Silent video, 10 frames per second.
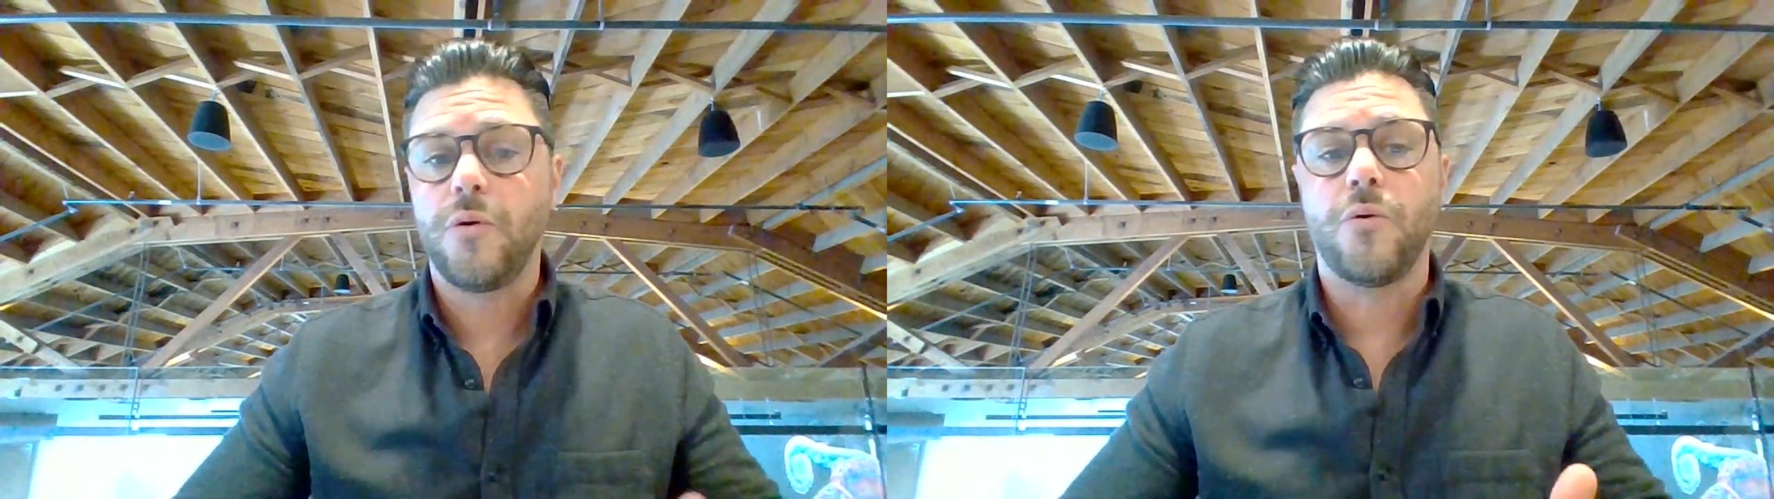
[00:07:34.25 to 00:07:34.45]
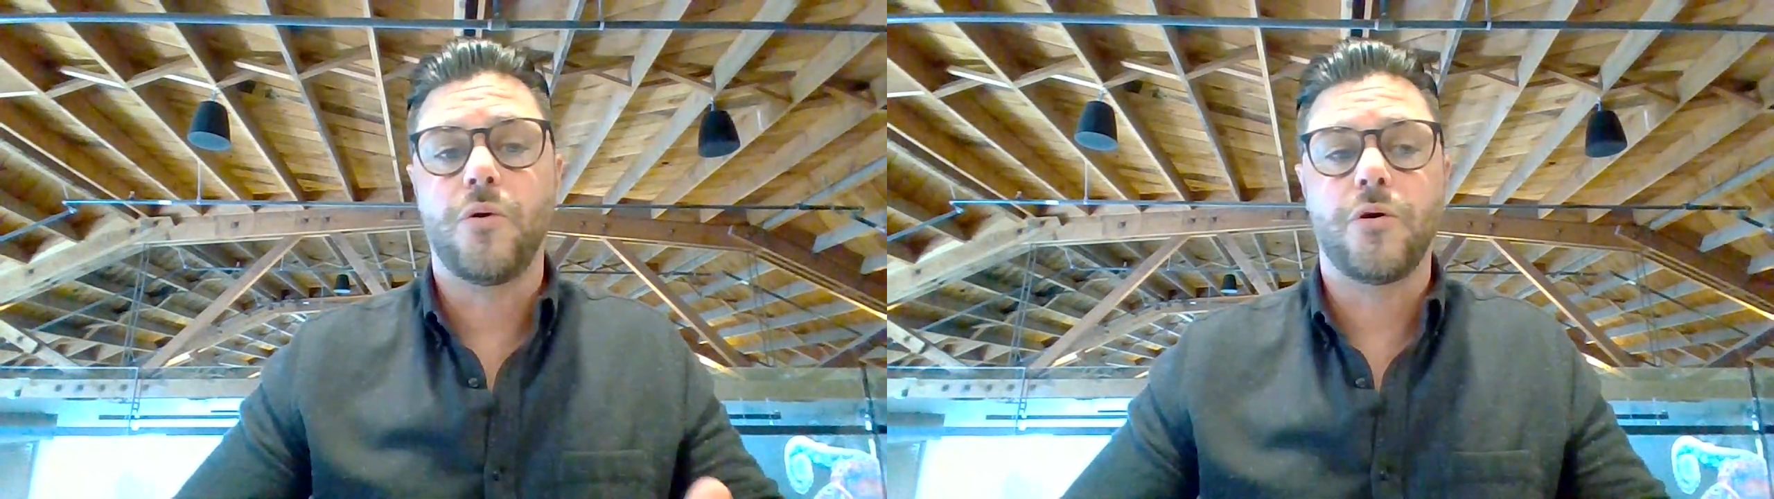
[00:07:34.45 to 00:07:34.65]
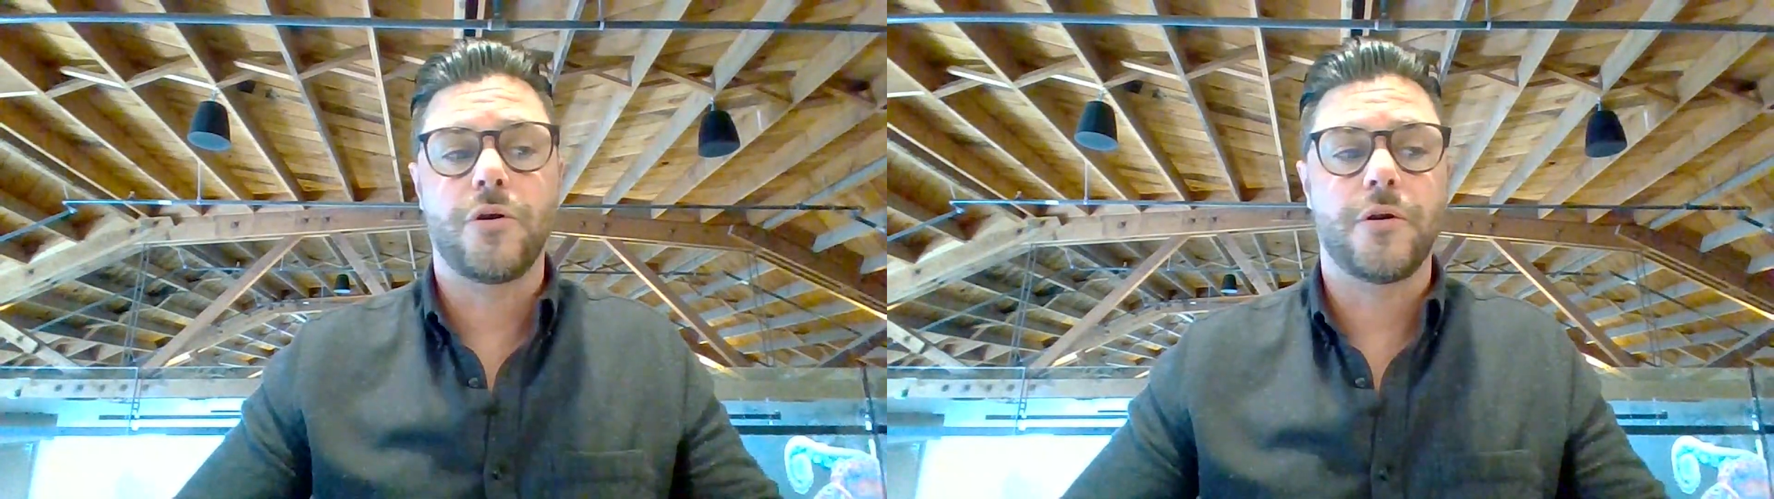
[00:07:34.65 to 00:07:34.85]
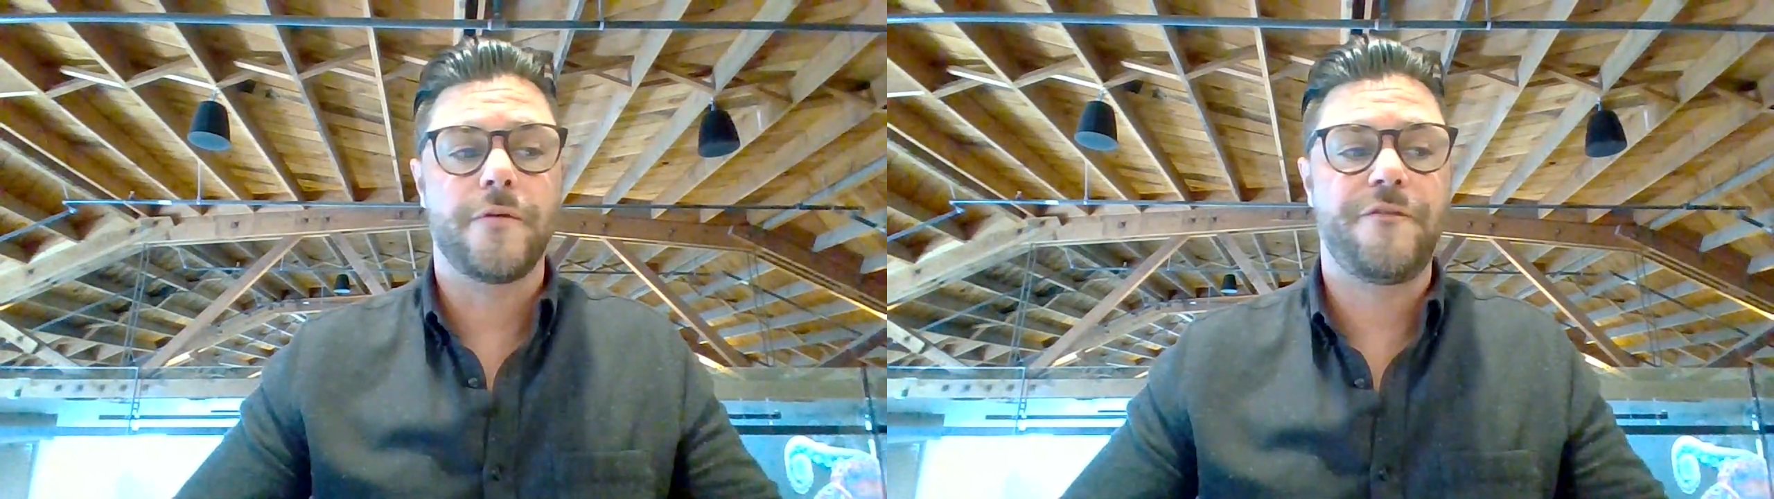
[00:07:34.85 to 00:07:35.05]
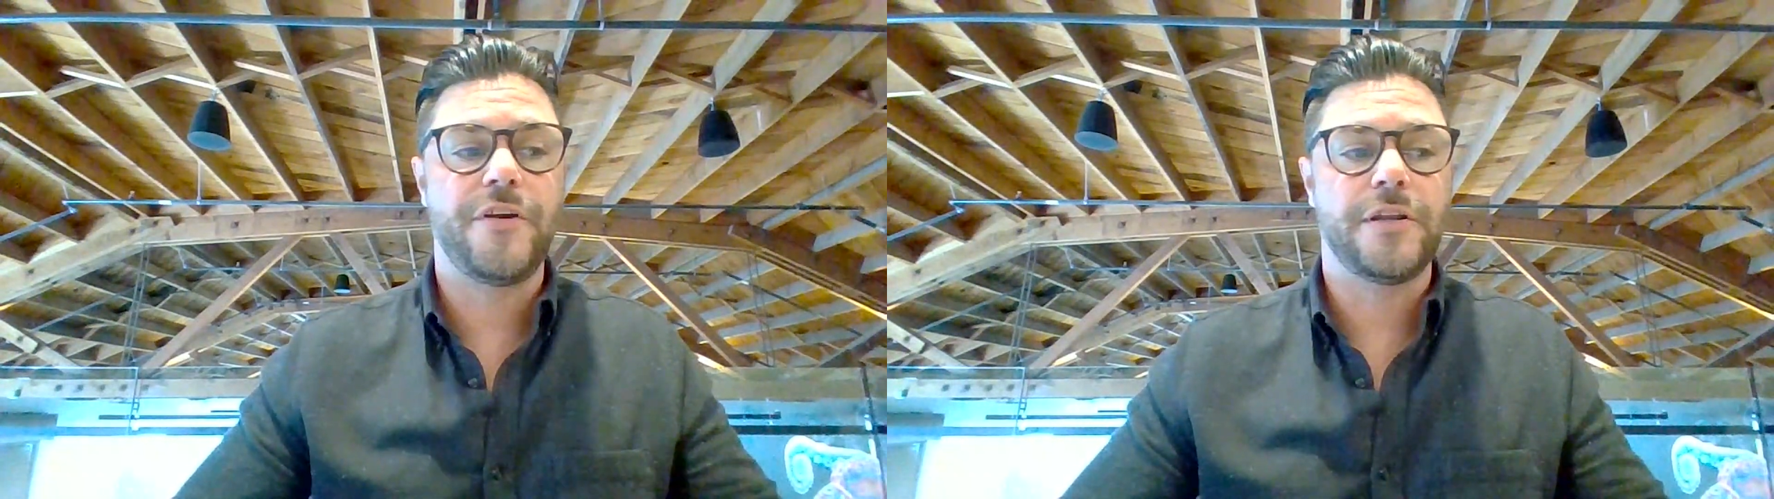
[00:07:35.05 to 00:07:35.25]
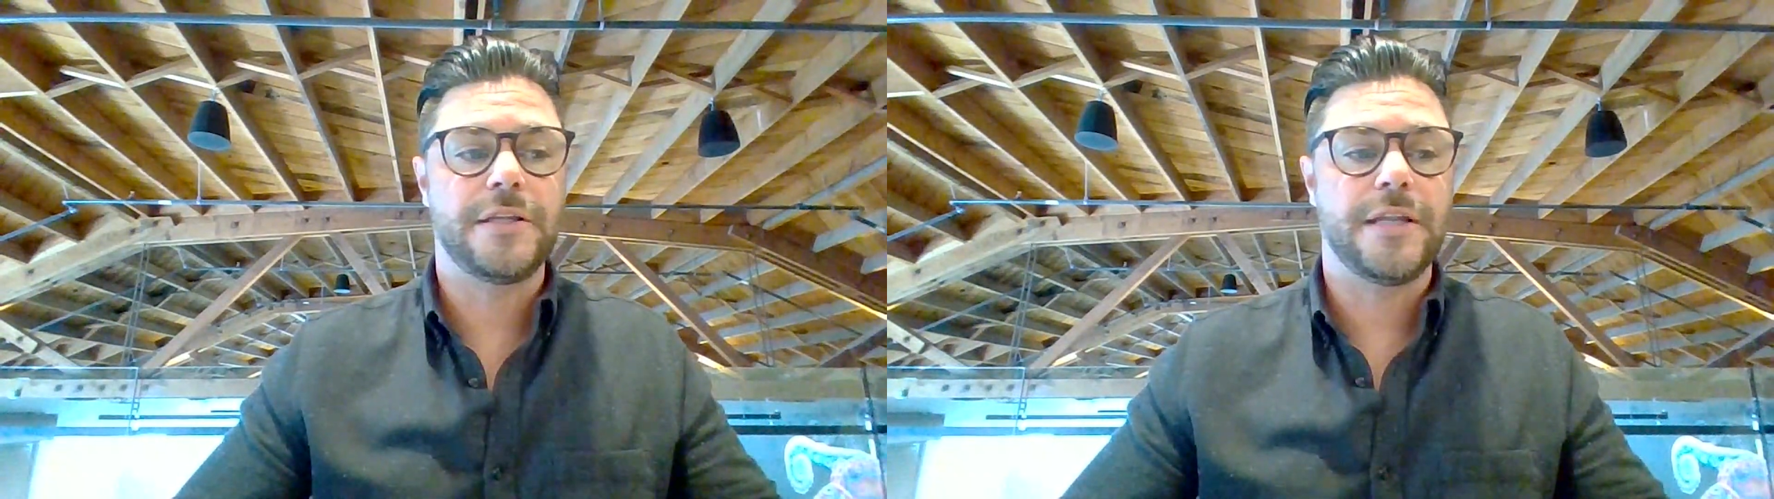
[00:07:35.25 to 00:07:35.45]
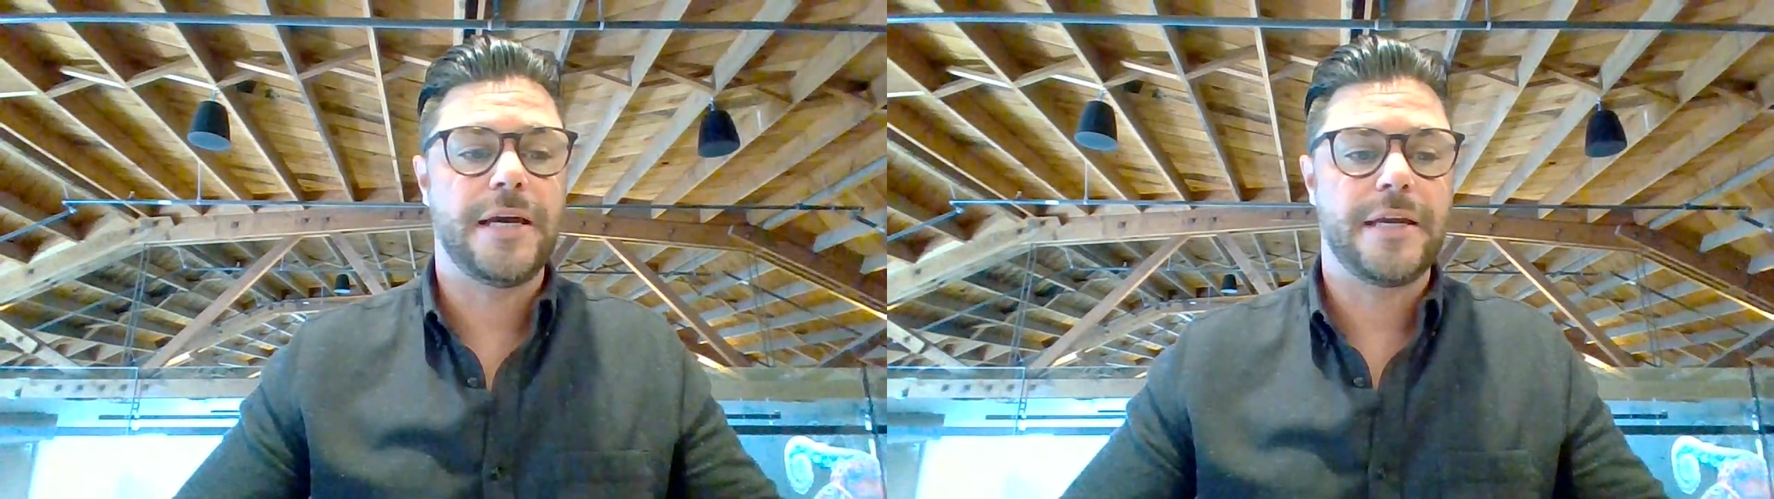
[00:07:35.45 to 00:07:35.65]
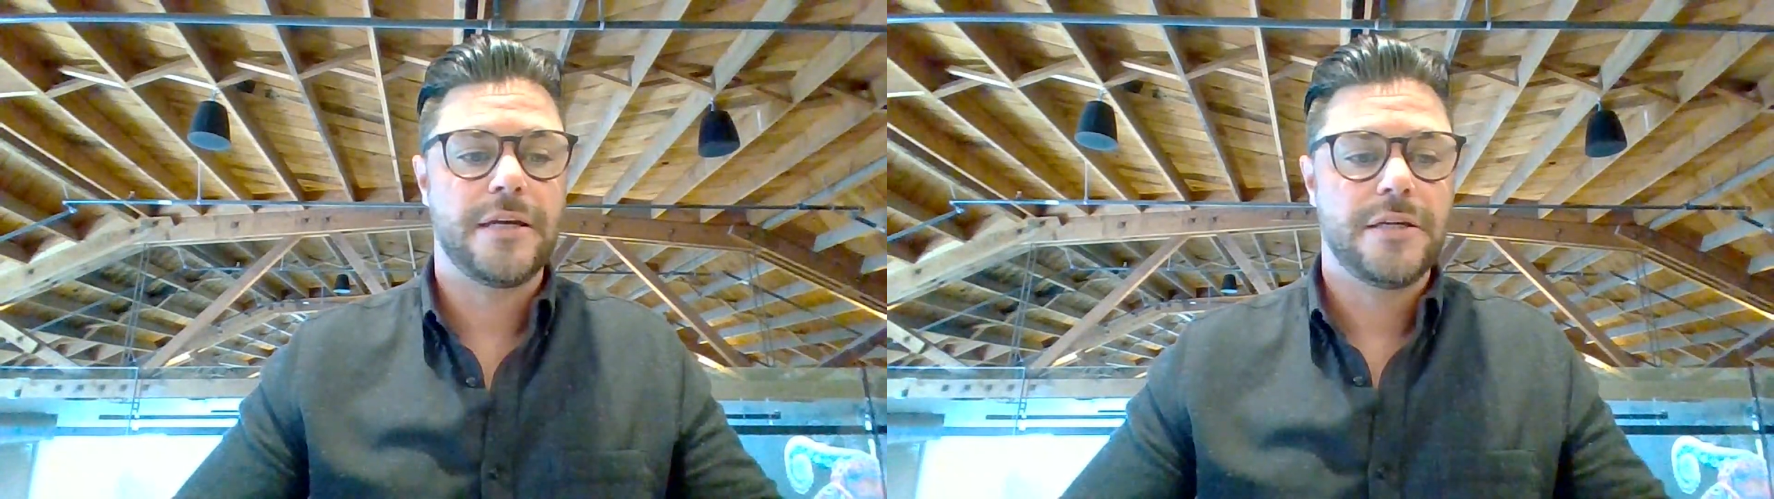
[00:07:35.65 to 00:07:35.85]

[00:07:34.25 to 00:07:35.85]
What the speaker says: or feeling like